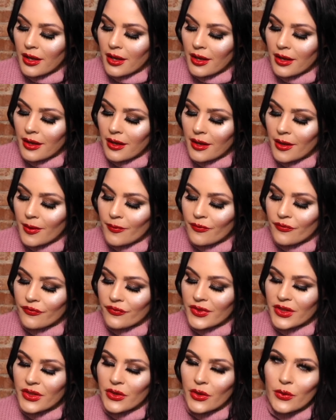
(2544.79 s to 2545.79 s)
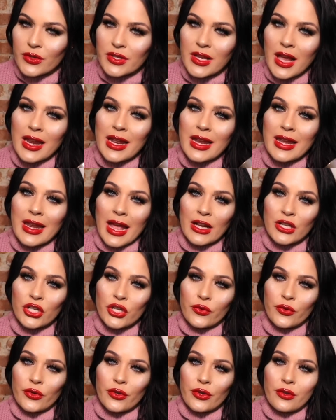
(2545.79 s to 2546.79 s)
um, those kind of
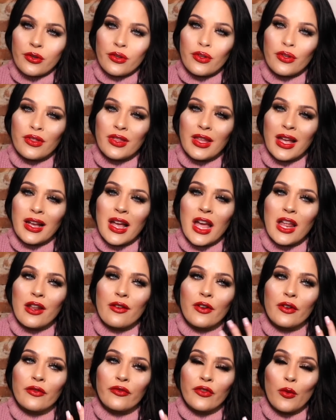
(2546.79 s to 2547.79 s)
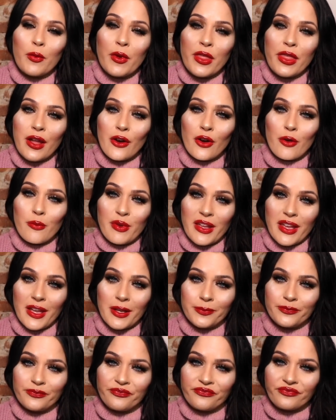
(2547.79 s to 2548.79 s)
natural, that kind of aromatherapy
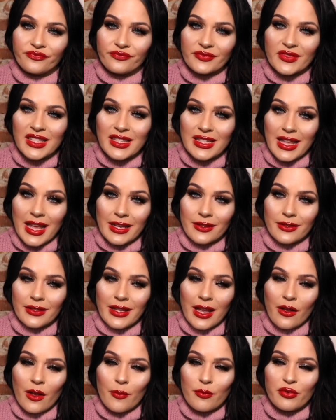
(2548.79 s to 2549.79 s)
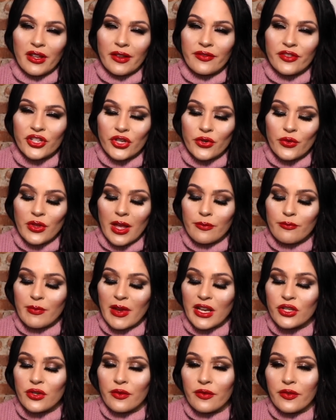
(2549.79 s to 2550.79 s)
scent that uplifts you, that
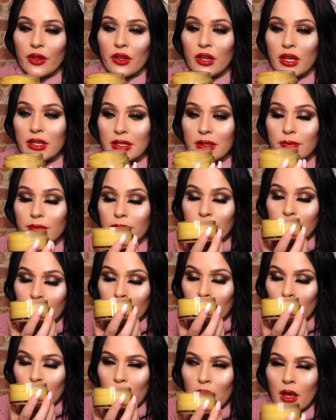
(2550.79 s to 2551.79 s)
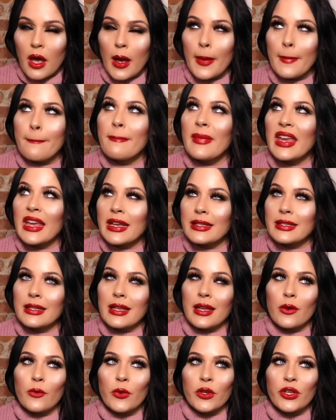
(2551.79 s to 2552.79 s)
makes you feel
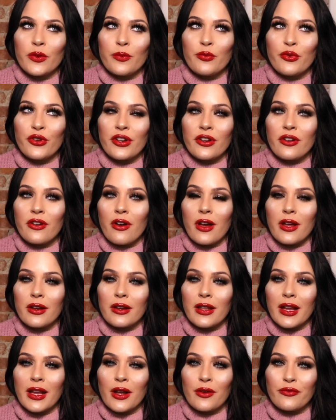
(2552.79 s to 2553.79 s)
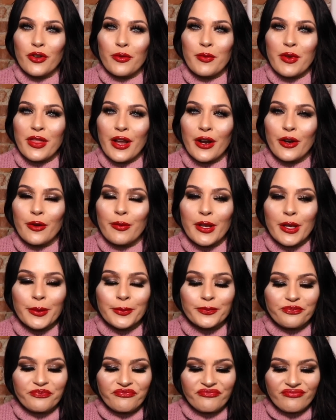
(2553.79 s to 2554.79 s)
amazing when you put it on, like aromatherapy.
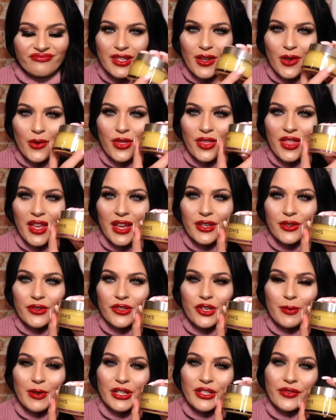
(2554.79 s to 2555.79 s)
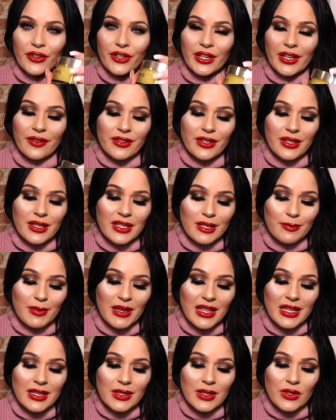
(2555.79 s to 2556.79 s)
So thank you so much for gifting this to
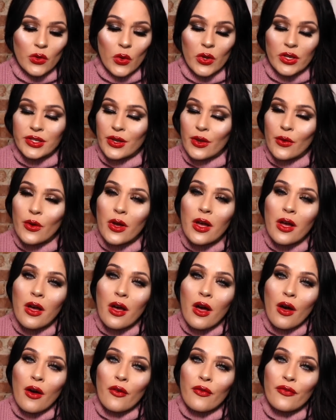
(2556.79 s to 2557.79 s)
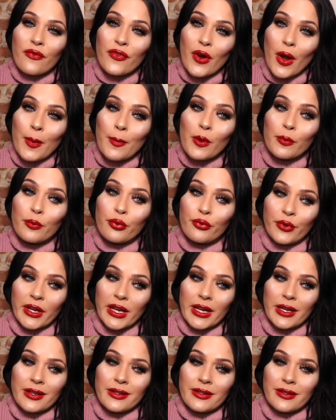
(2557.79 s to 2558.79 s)
me. This is also from
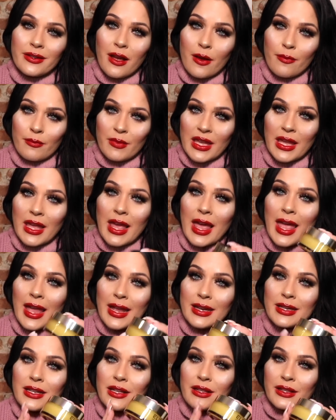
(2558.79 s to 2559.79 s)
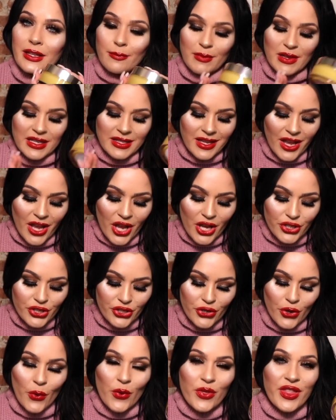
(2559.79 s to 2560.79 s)
Preen.me and Elemis.
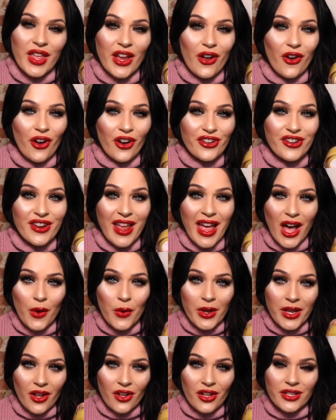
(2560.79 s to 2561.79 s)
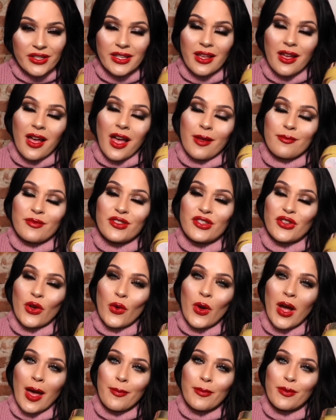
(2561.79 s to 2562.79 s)
So they are now at Ulta. I'm
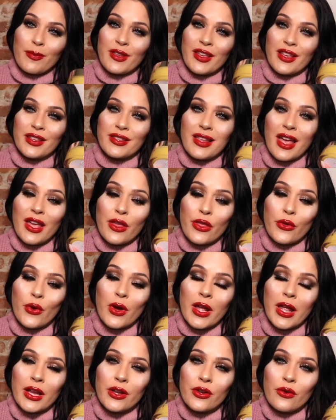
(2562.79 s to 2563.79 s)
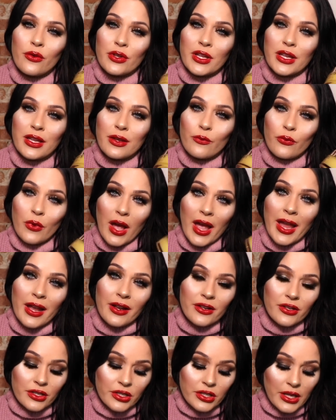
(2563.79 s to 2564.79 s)
so happy because I thought I could only, I
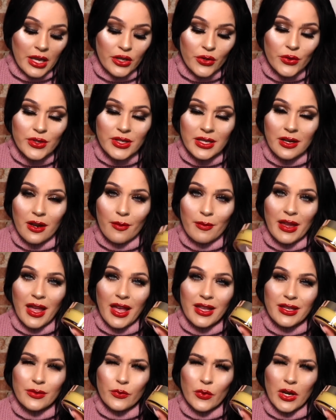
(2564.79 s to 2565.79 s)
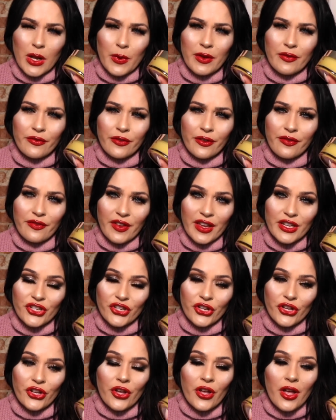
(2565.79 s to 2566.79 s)
had, they used it on me as when I went for a
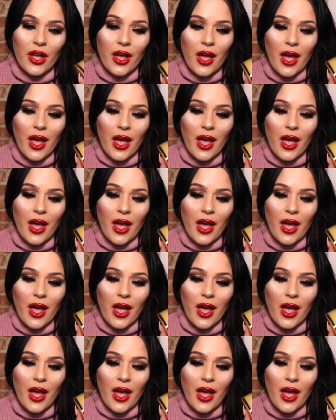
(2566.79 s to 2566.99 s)
facial.